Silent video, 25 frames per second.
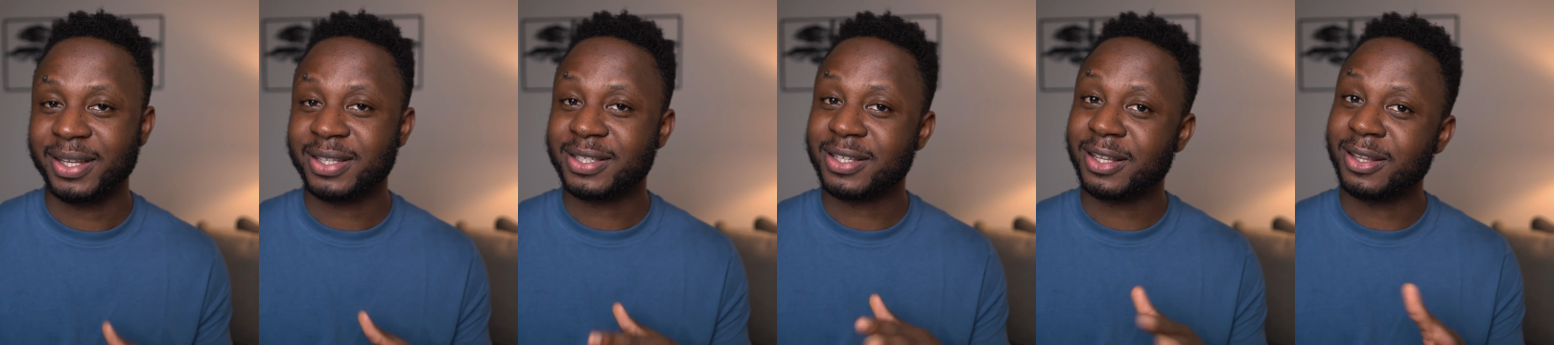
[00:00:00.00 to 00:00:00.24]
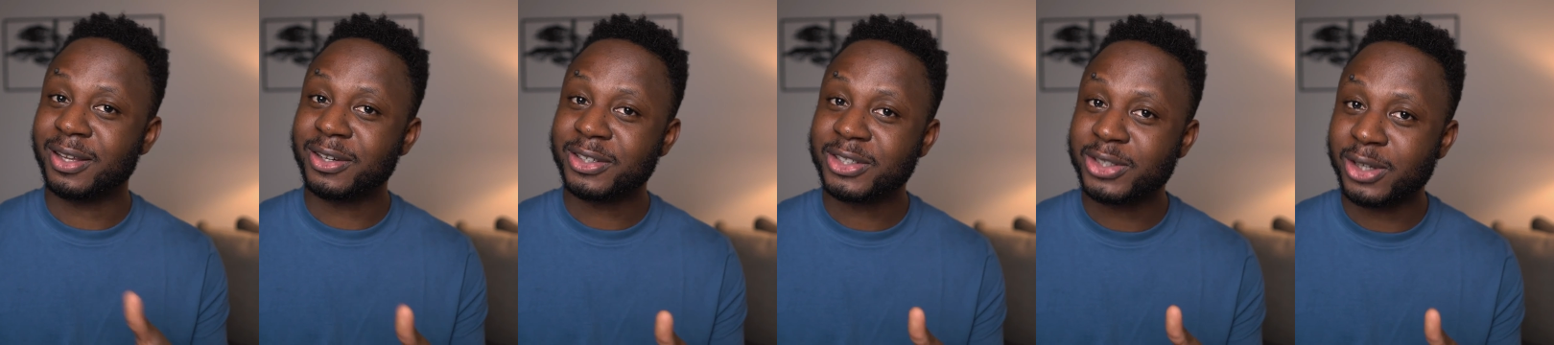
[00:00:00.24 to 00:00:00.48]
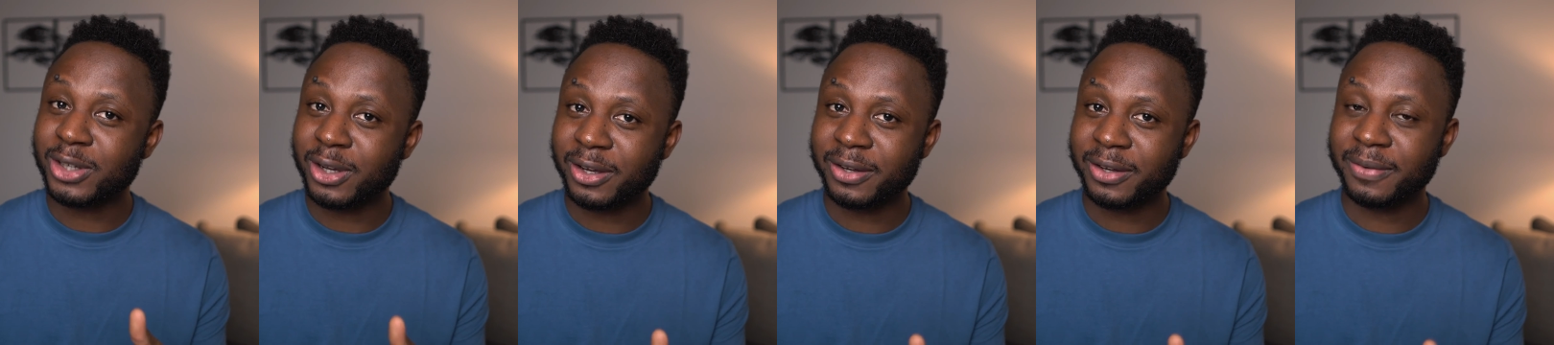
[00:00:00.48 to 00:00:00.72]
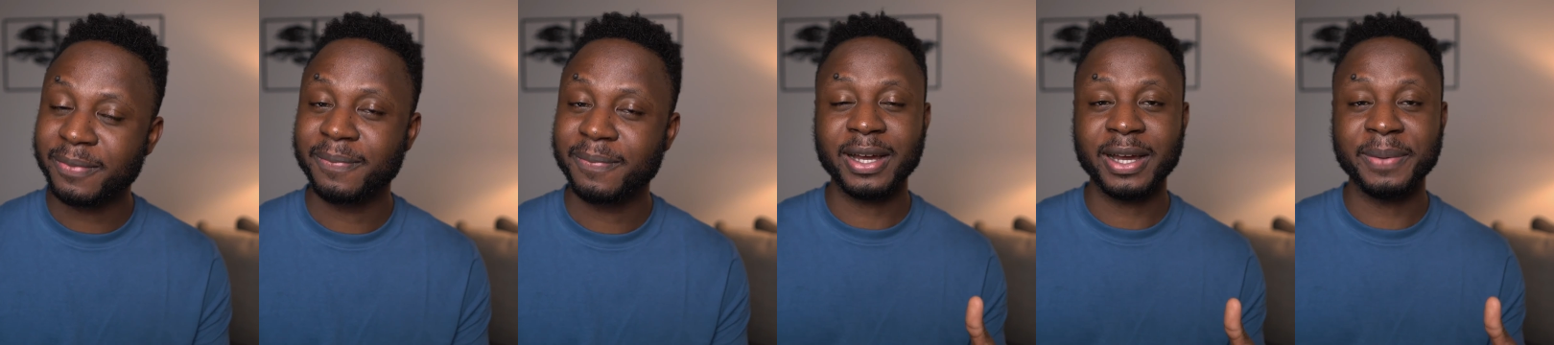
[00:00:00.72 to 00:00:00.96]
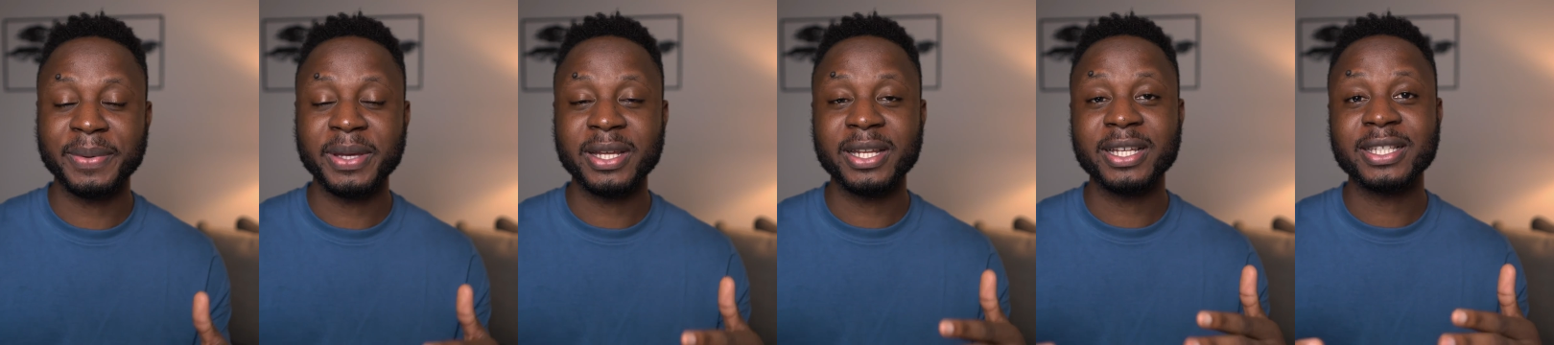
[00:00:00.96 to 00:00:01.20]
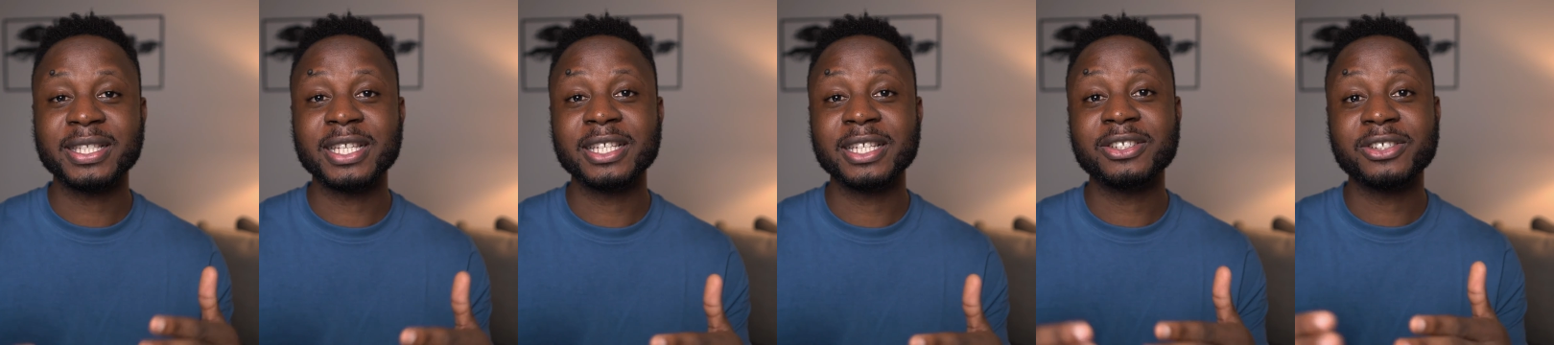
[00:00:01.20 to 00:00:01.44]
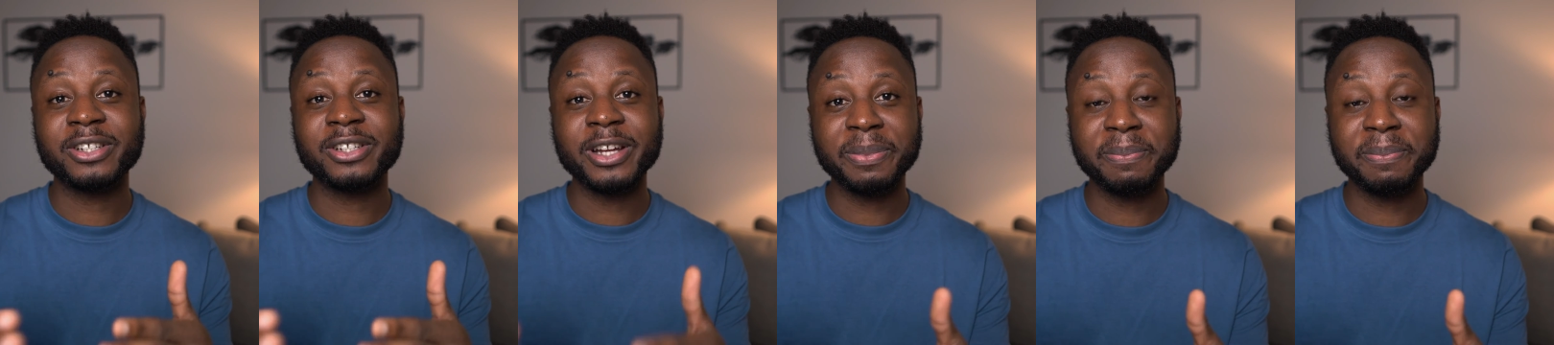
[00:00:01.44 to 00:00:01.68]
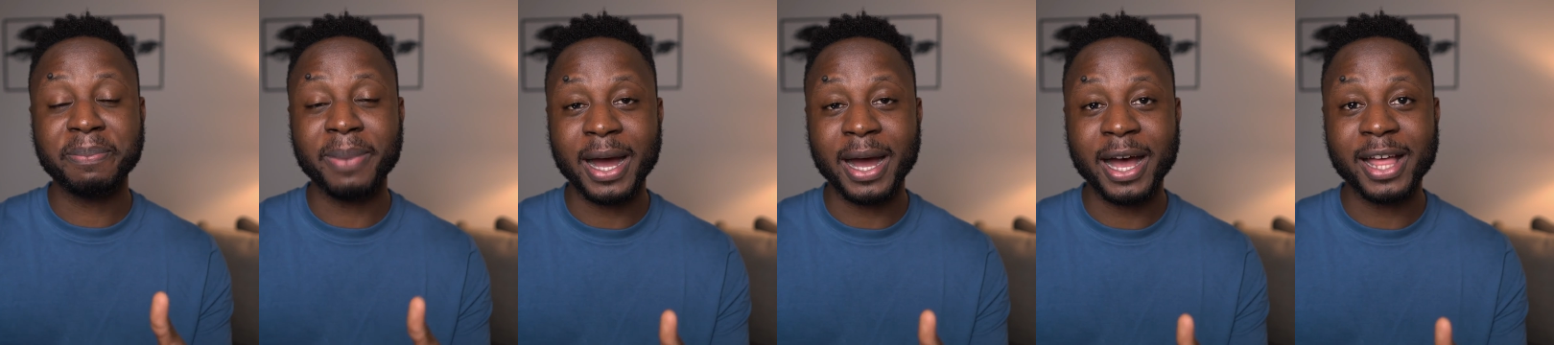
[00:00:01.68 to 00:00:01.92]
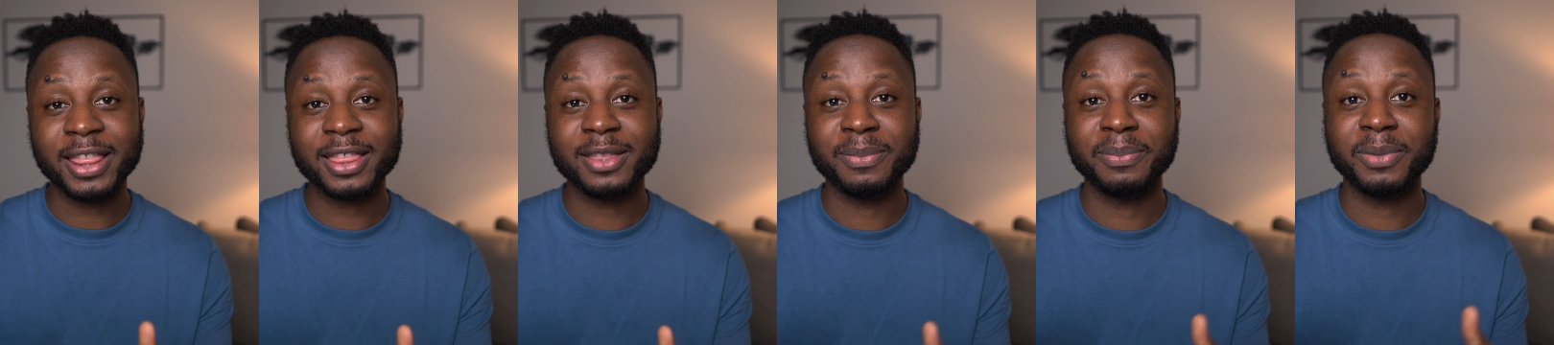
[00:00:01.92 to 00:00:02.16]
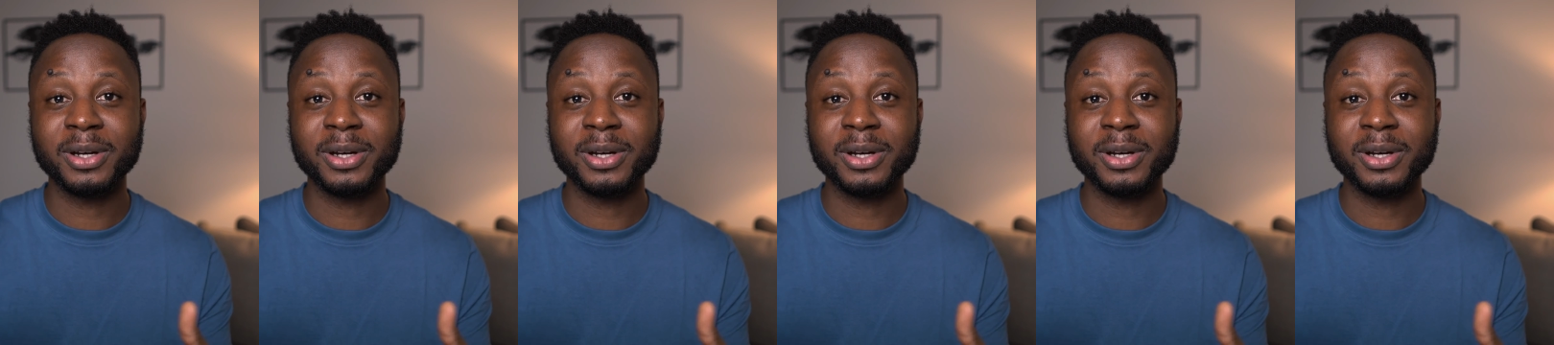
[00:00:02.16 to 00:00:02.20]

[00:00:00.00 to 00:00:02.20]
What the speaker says: A long shot. I mean, it's a straight path,